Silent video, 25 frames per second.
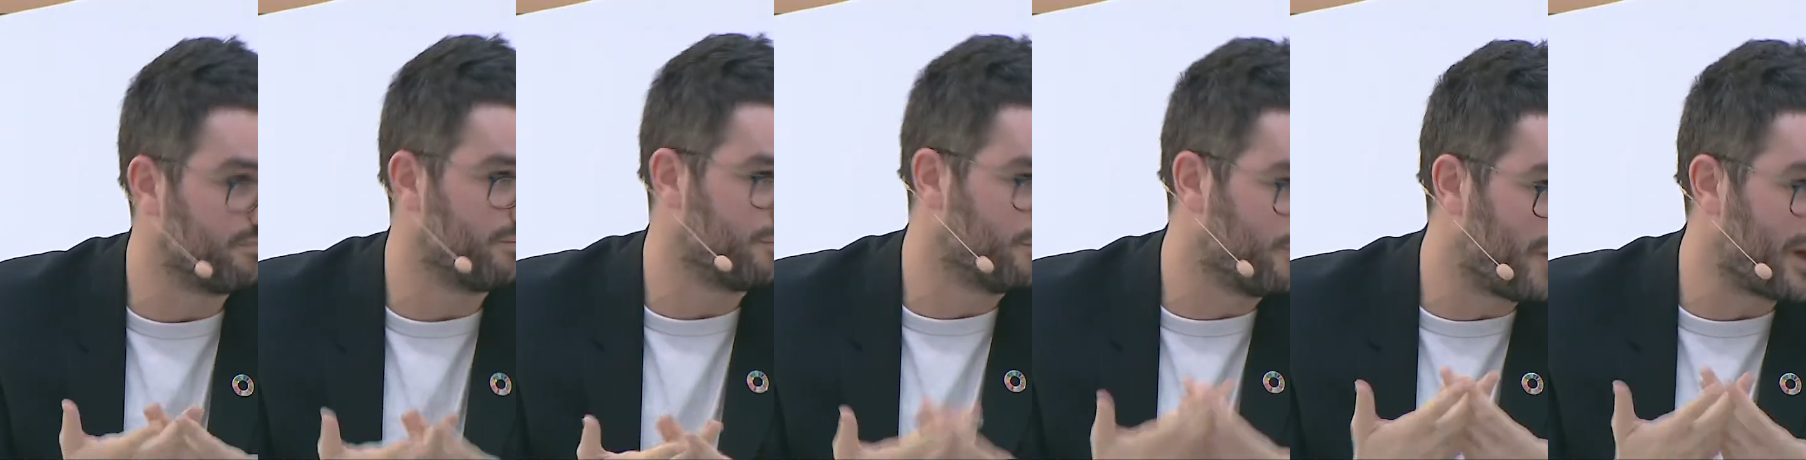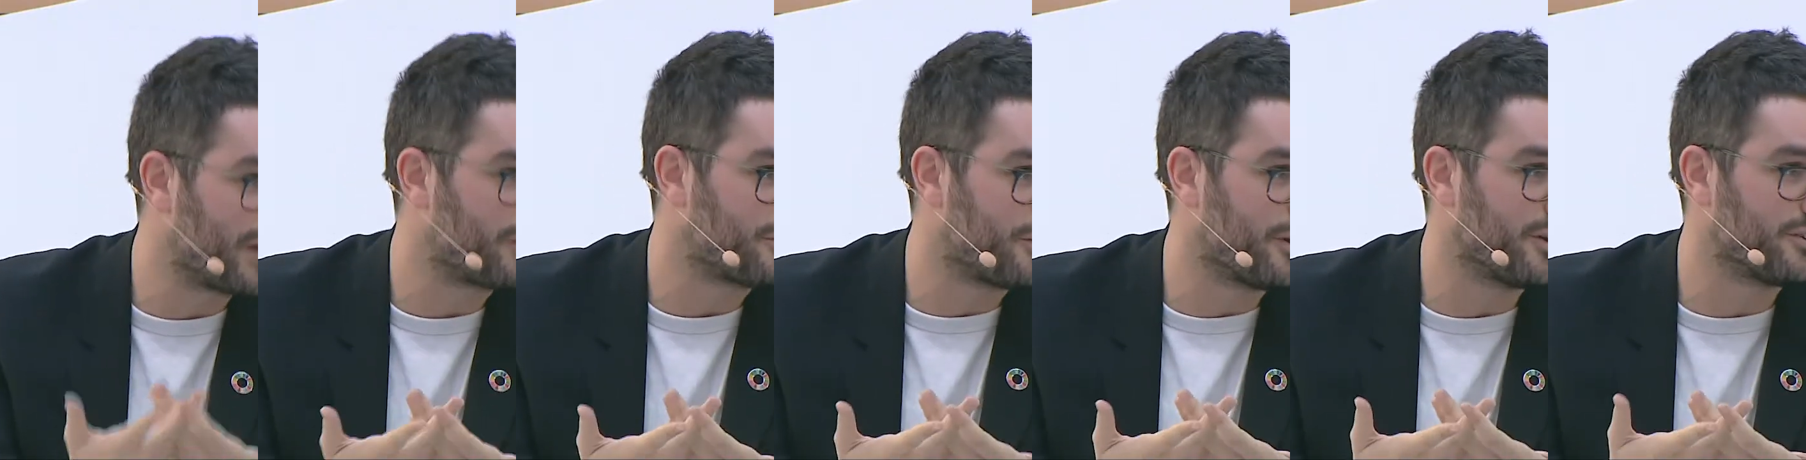
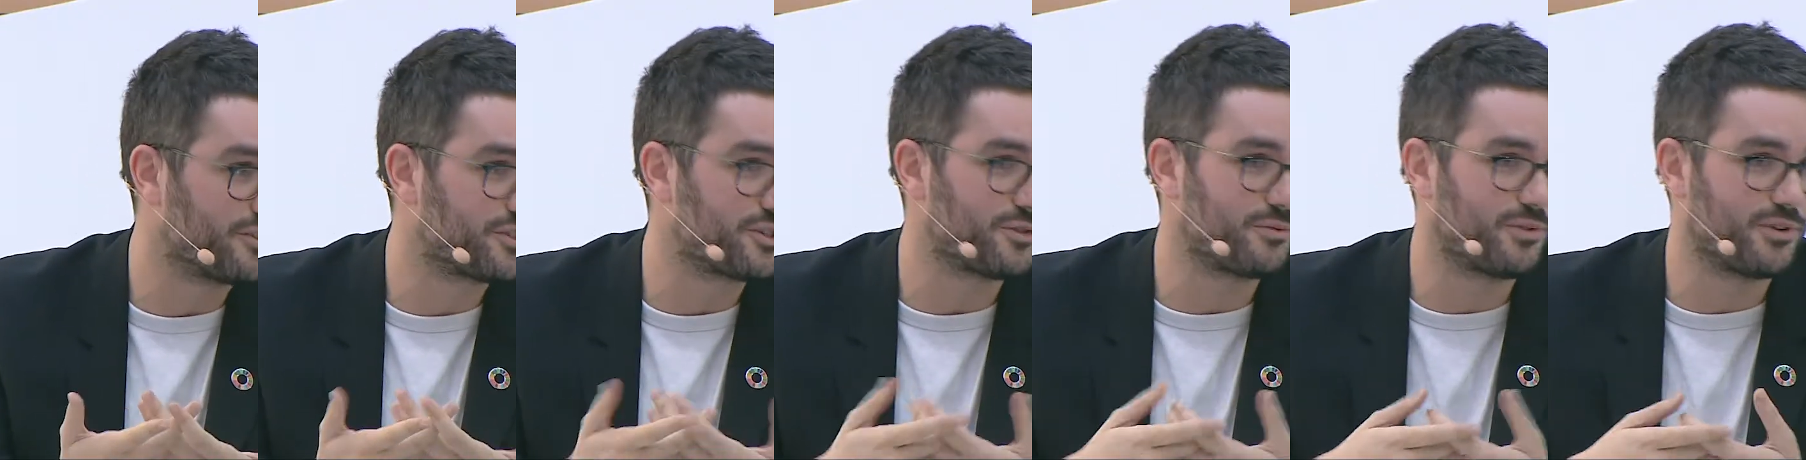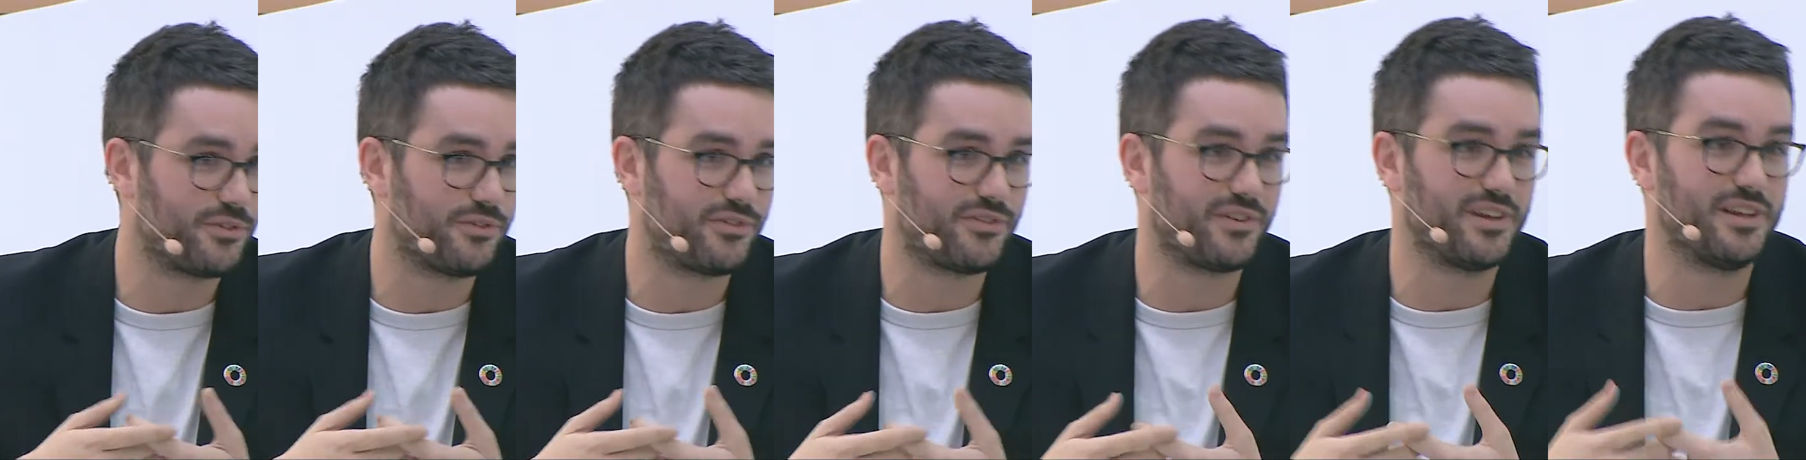
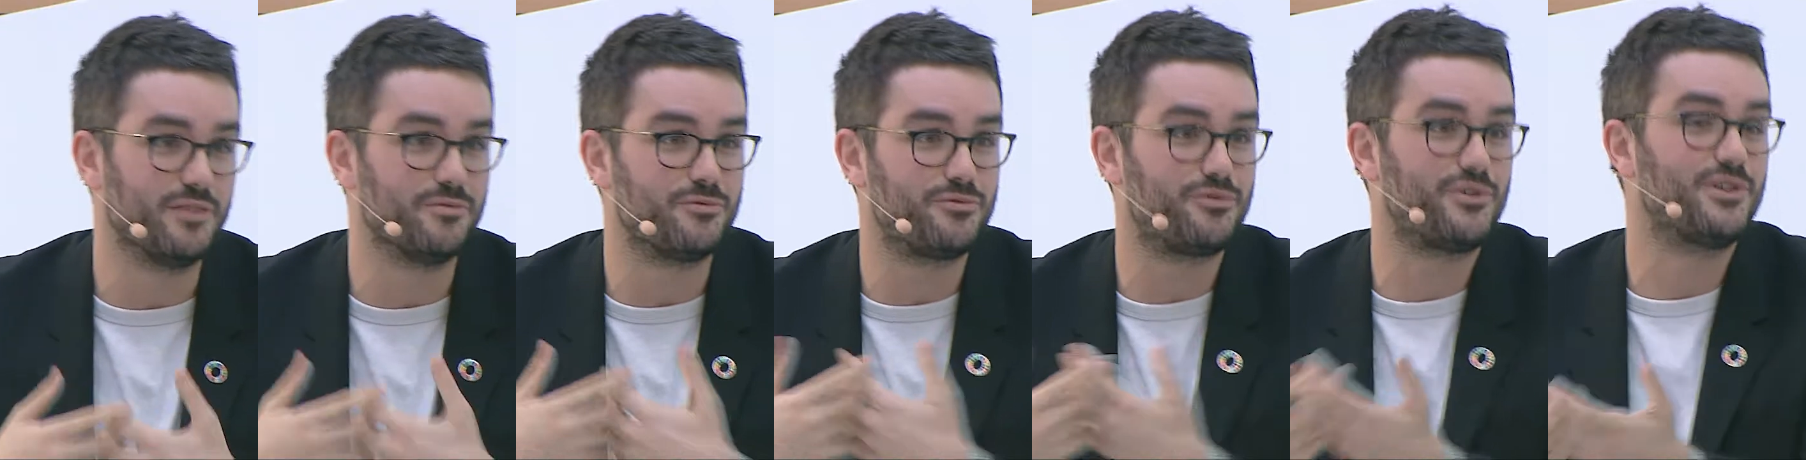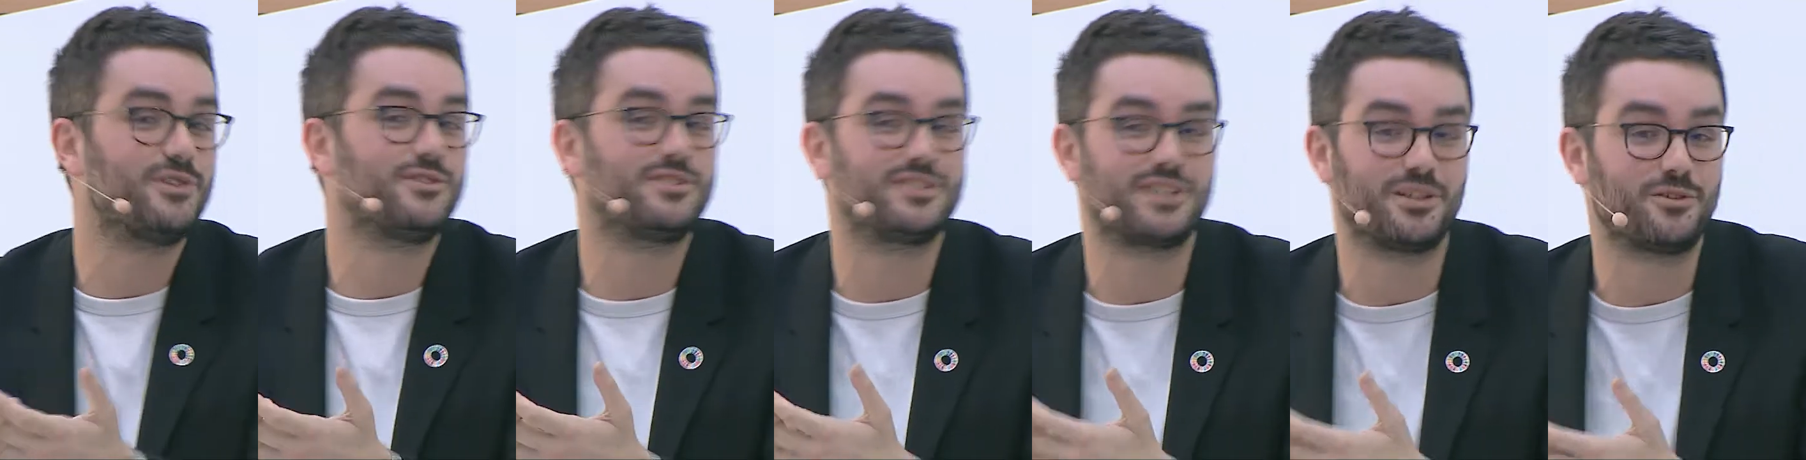microinsurance in
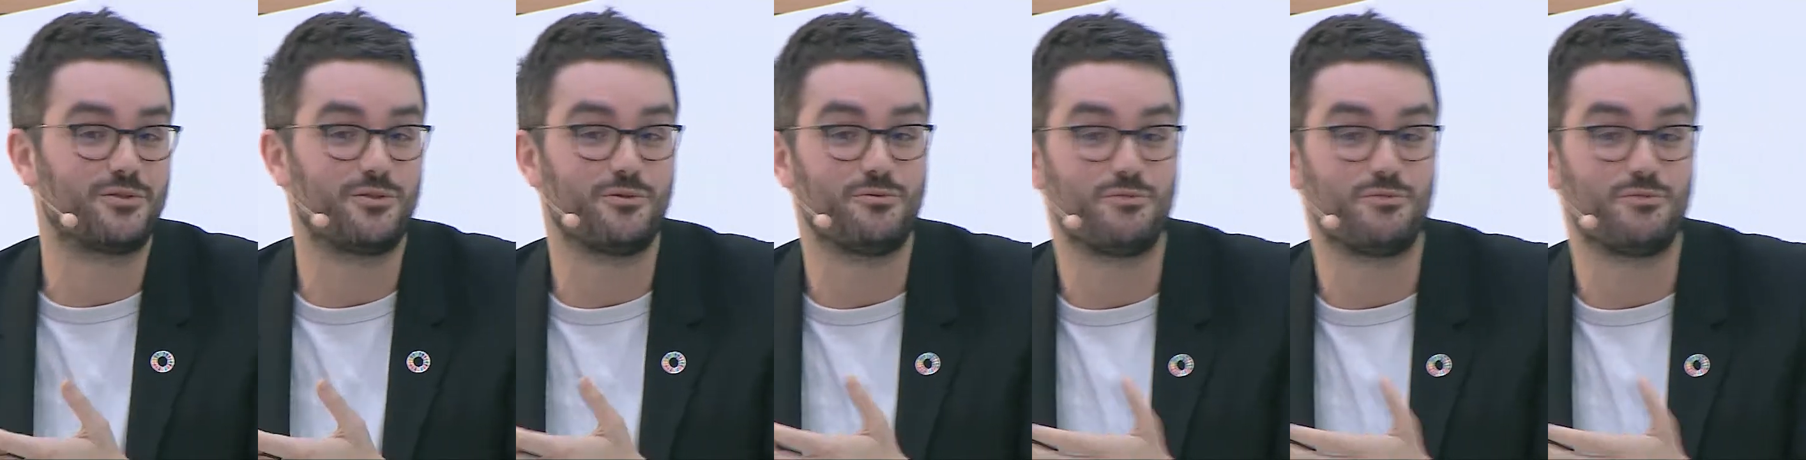fields that